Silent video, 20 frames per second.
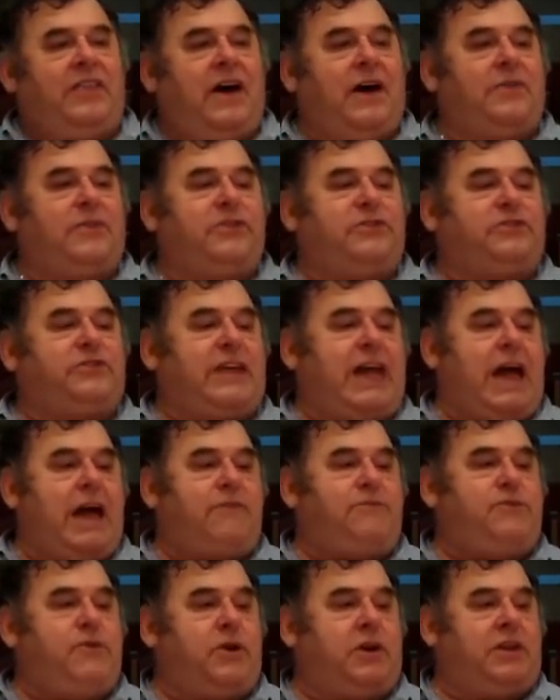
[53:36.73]
Now, the
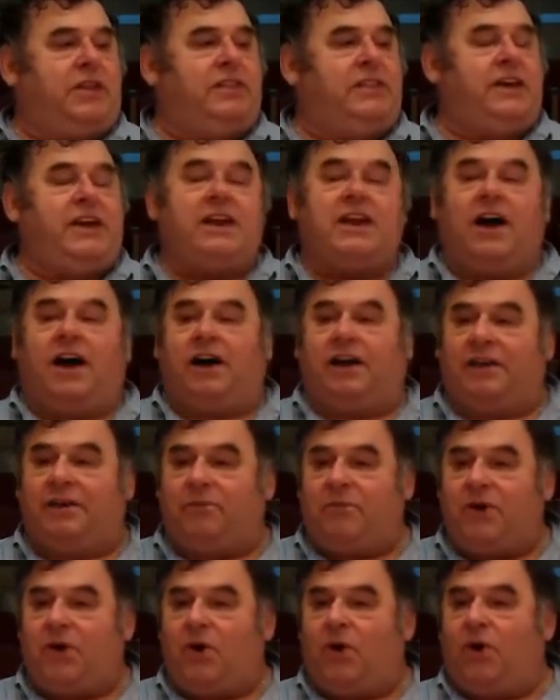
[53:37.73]
staff you can lean
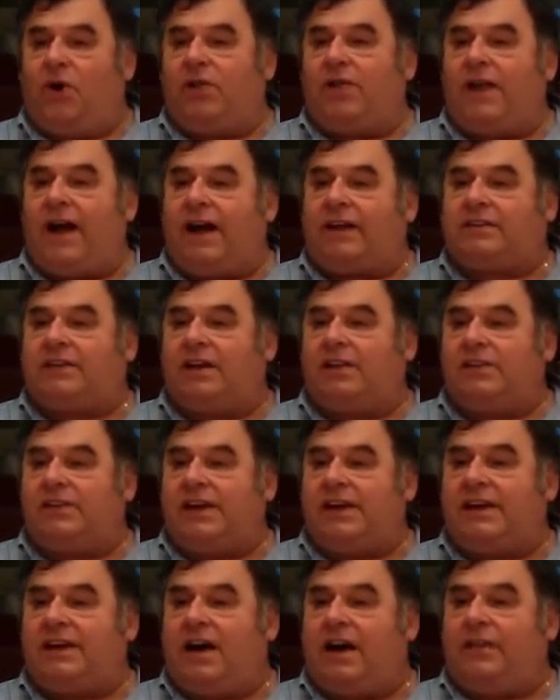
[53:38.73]
on. We all like to
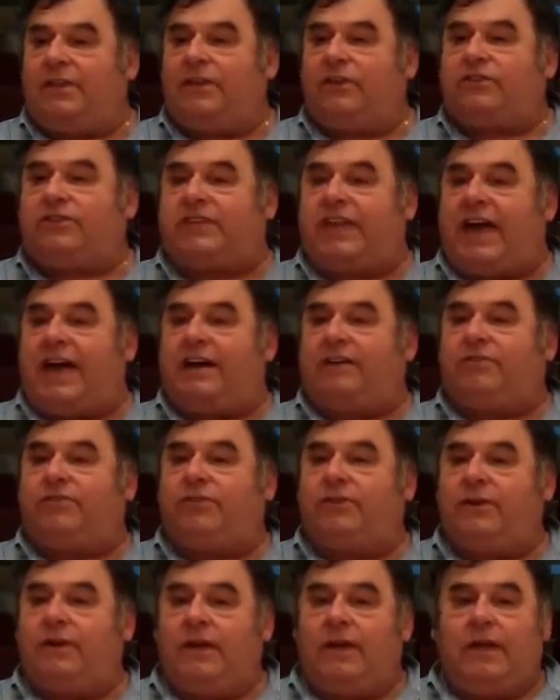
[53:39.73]
lean on the staff.
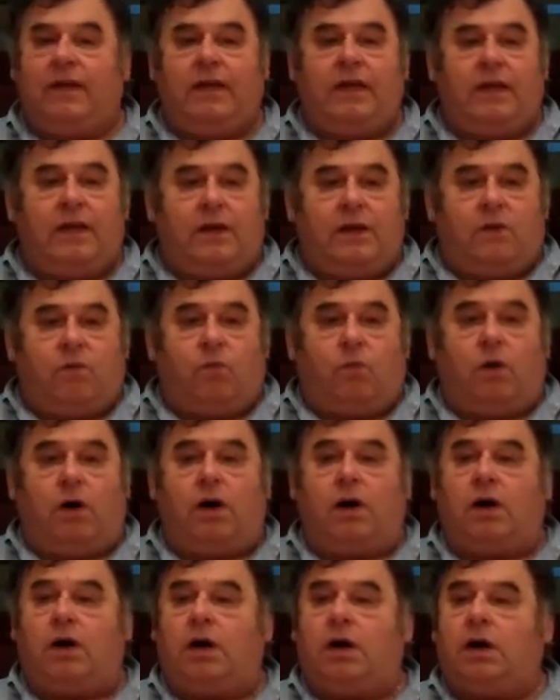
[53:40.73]

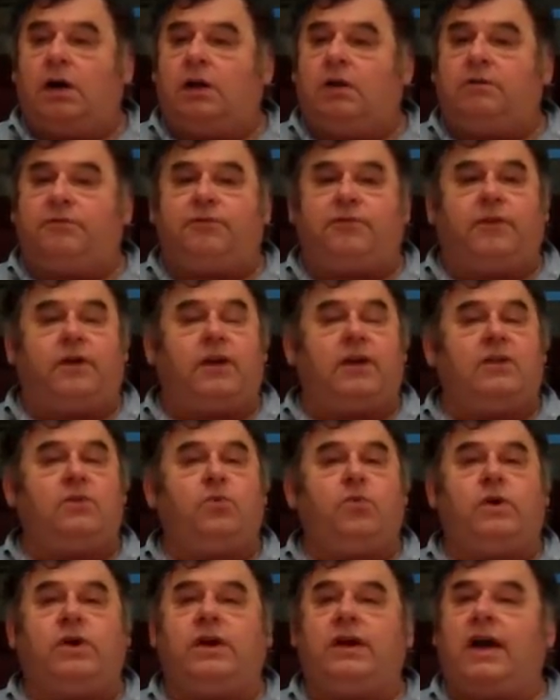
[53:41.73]
What a
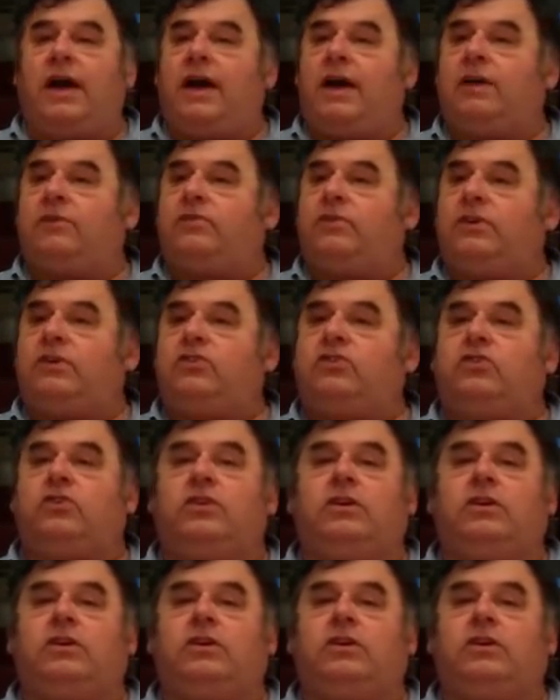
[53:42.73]
friend we have in